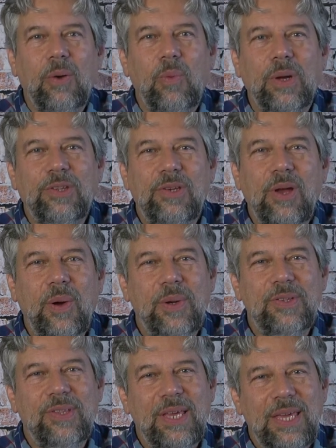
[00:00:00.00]
what's known
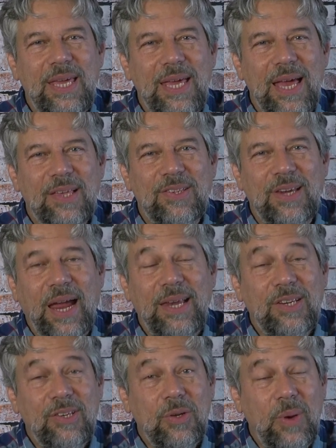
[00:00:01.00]
as the
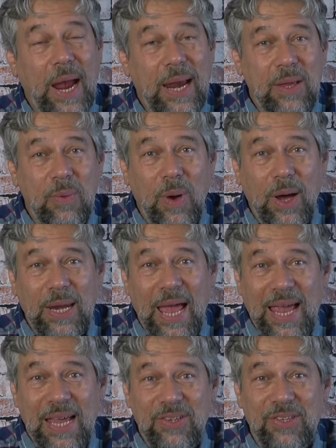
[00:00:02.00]

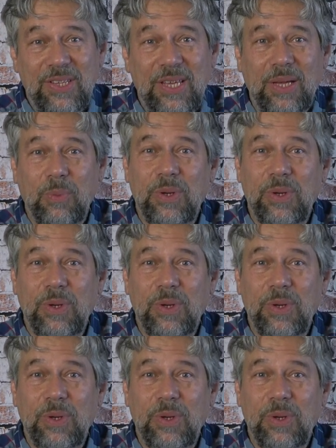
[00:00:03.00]
ES9281AC,